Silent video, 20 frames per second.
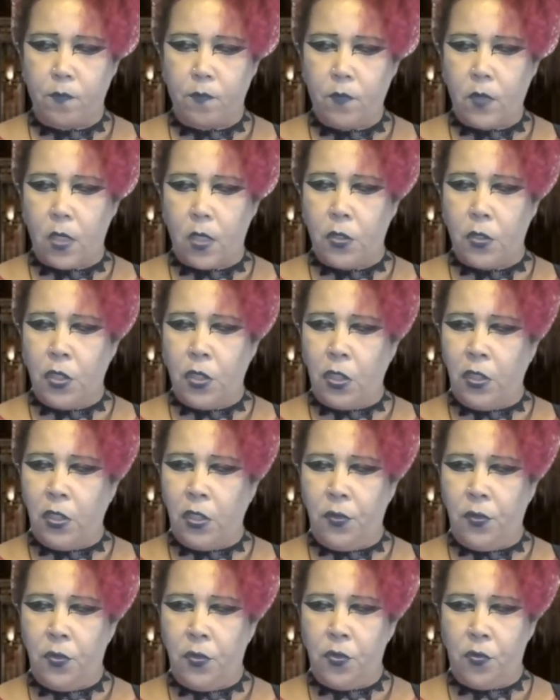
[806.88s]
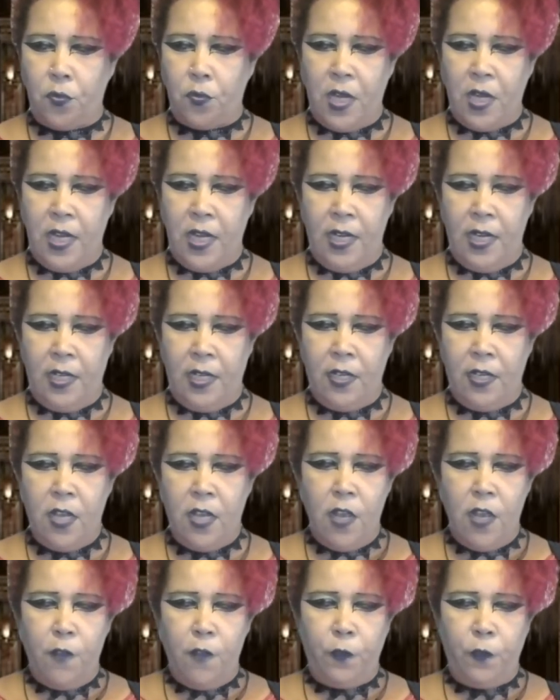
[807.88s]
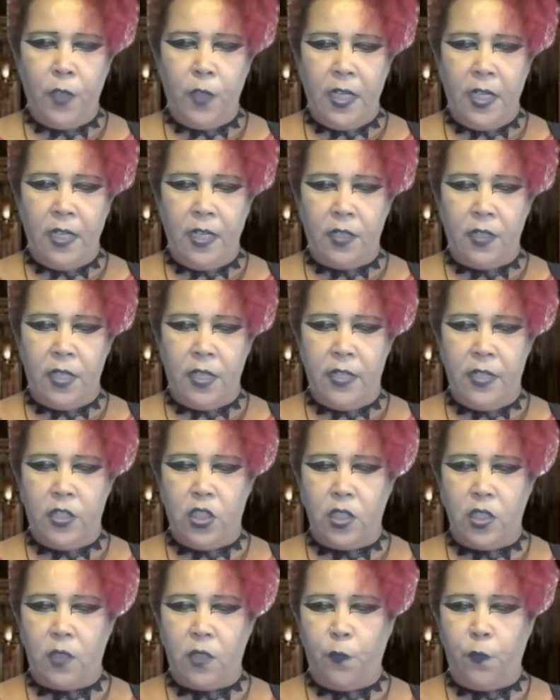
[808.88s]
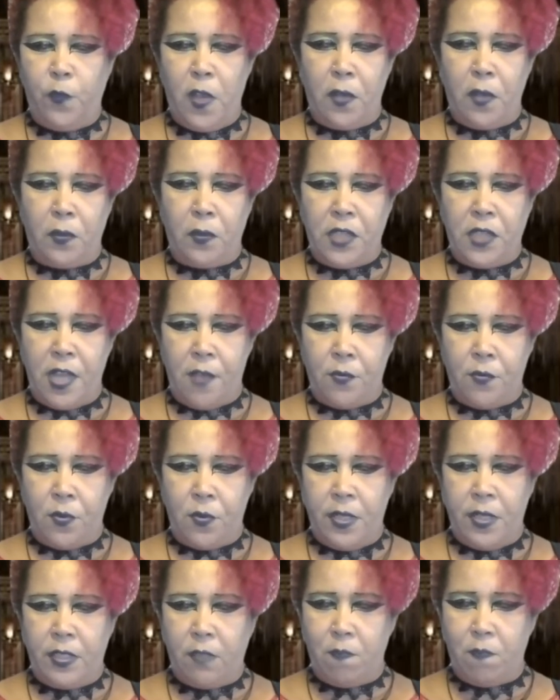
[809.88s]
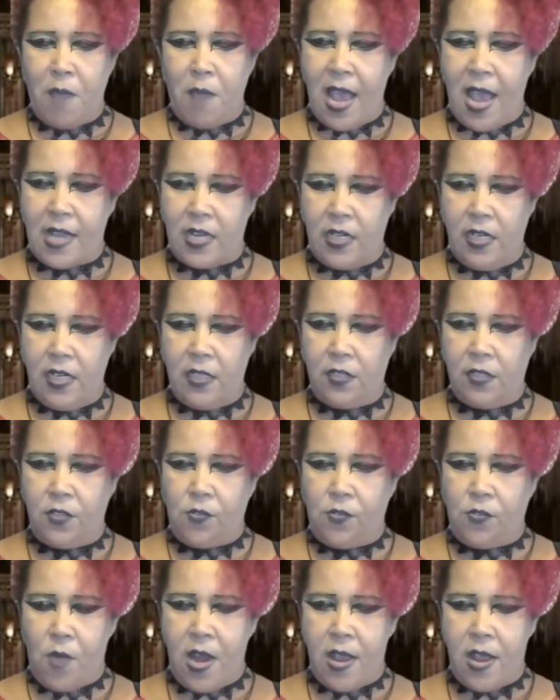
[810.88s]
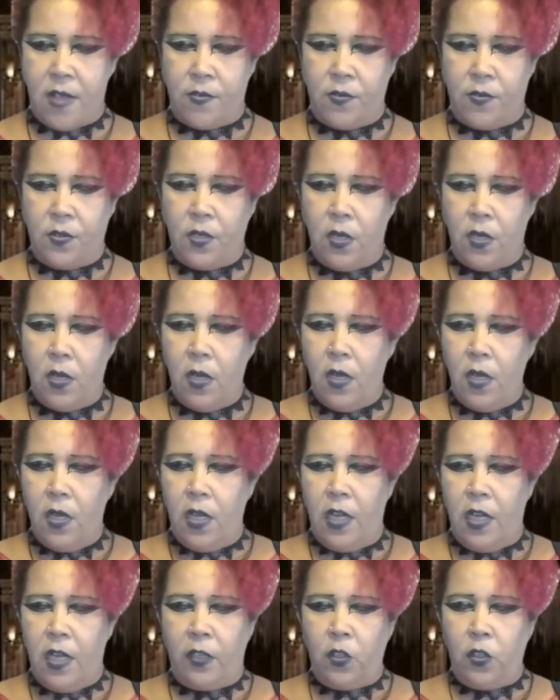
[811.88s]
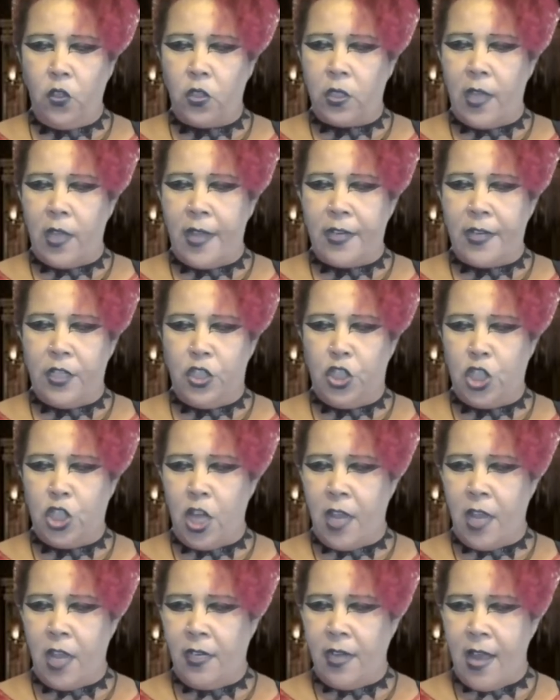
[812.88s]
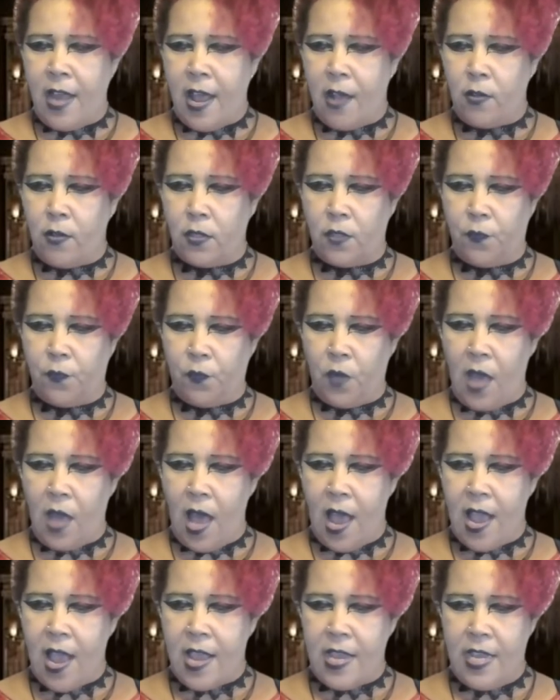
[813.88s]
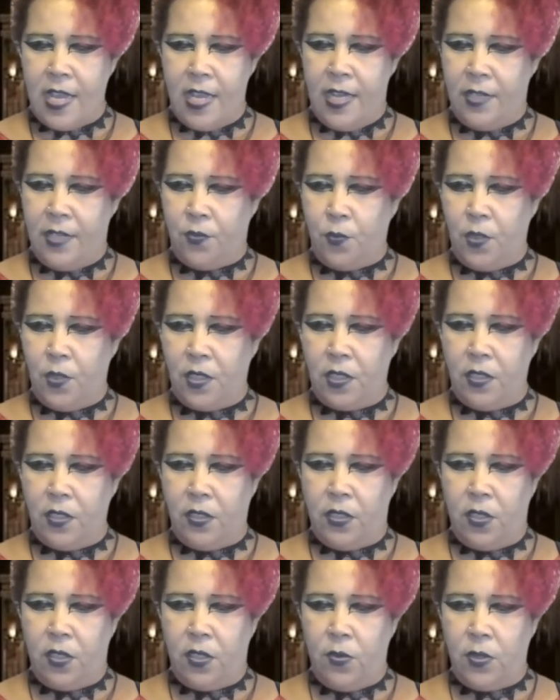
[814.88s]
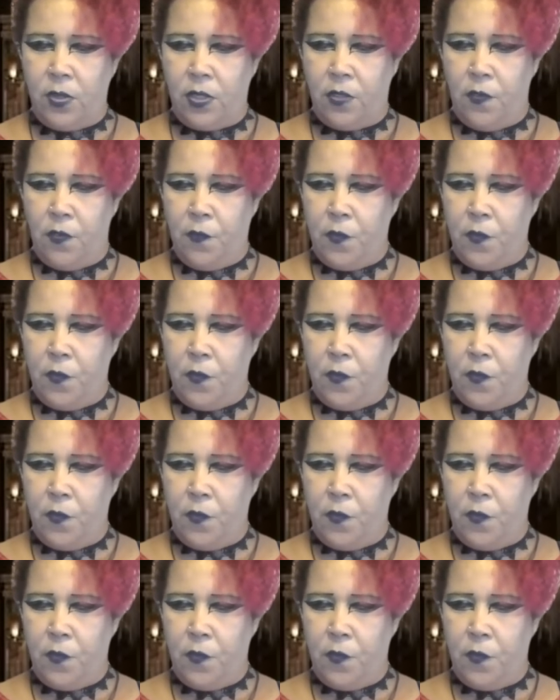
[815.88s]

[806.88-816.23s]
The little green flitting thing just fell down on its back and hit the ground. It looked like a giant housefly hit with a dose of